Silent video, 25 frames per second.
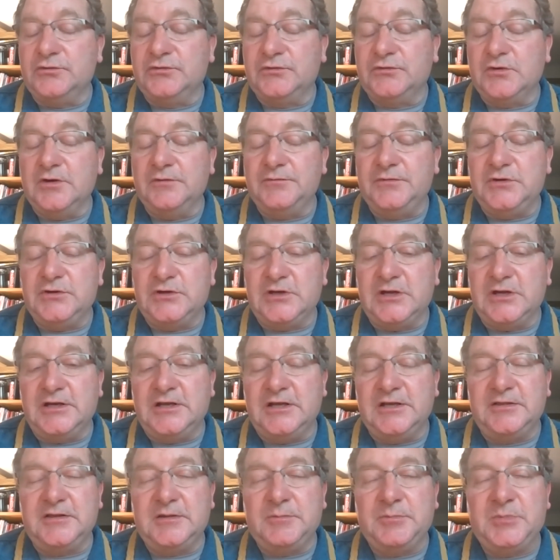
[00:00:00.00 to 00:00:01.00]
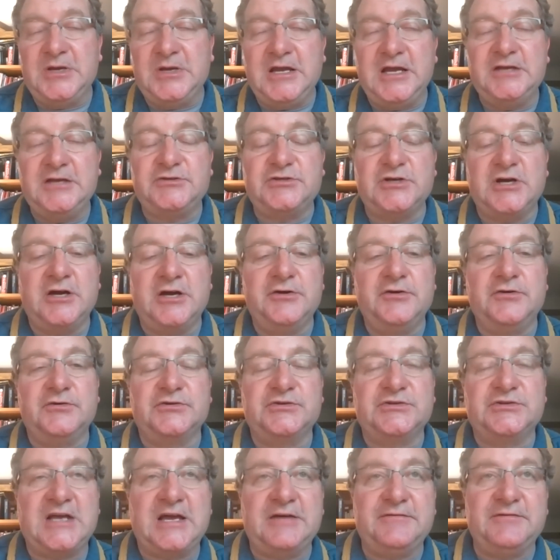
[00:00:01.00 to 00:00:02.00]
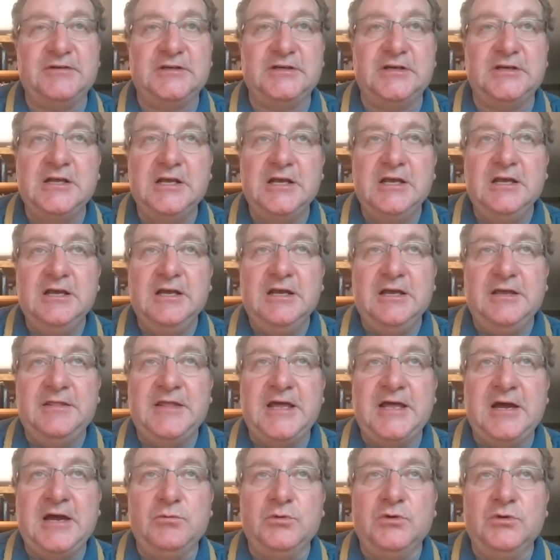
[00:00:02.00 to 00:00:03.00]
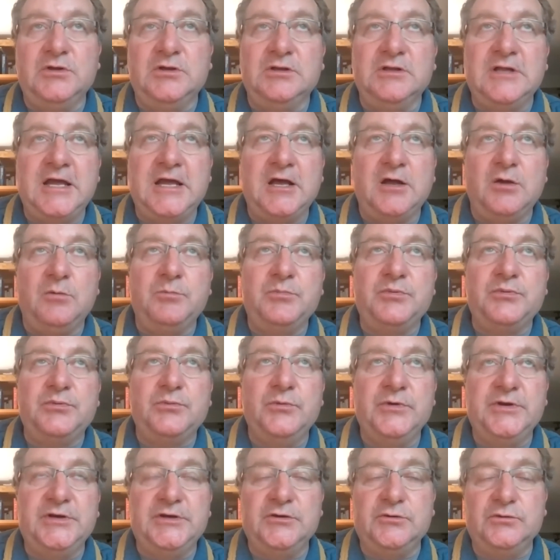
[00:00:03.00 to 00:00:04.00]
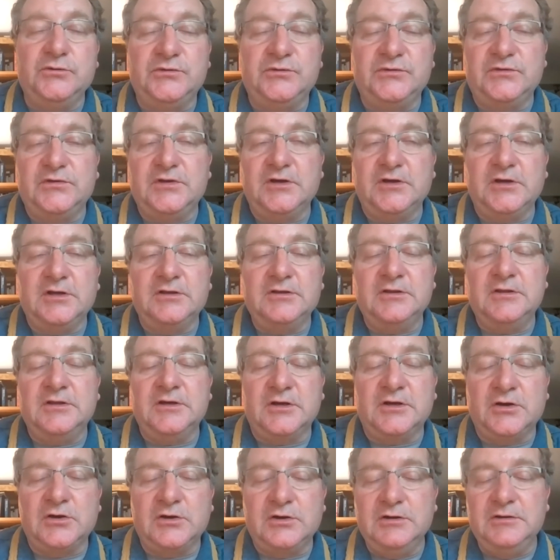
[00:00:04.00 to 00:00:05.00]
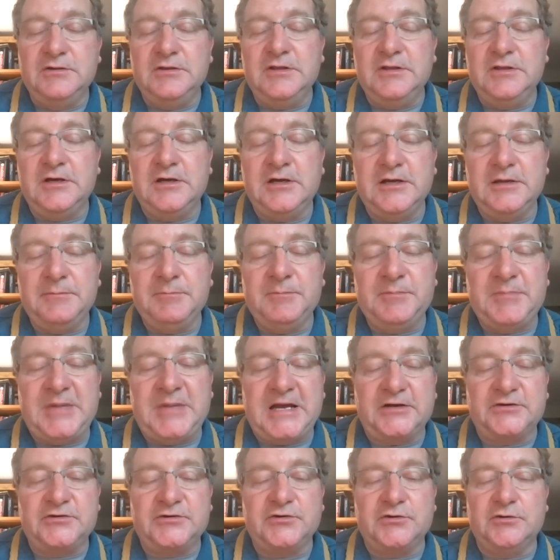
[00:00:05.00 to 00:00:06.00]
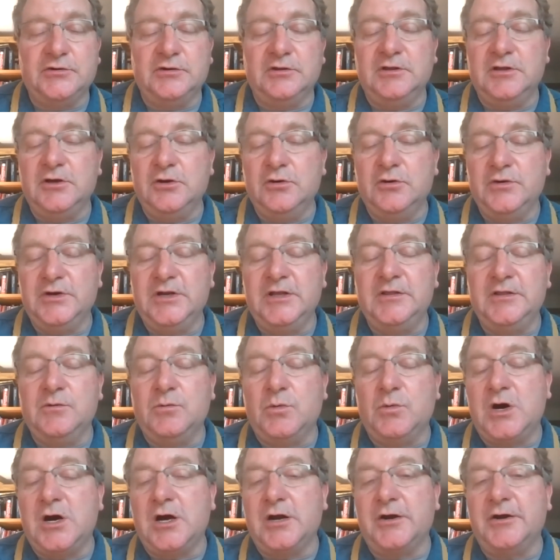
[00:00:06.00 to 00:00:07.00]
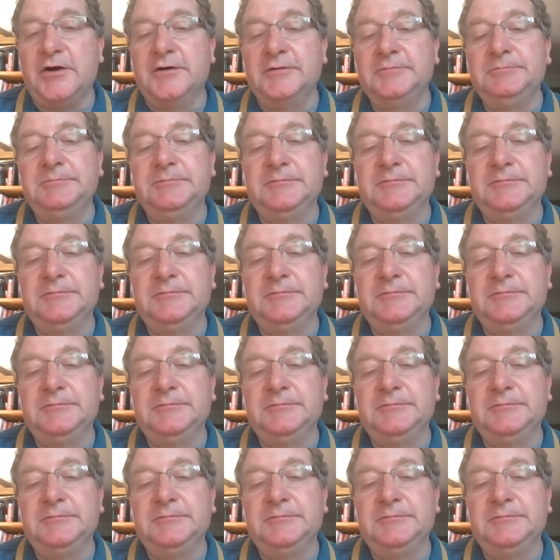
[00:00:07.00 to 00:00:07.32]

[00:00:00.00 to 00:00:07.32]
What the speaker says: So if you can get the pH under 7, that will help reduce the bacterial load in the water.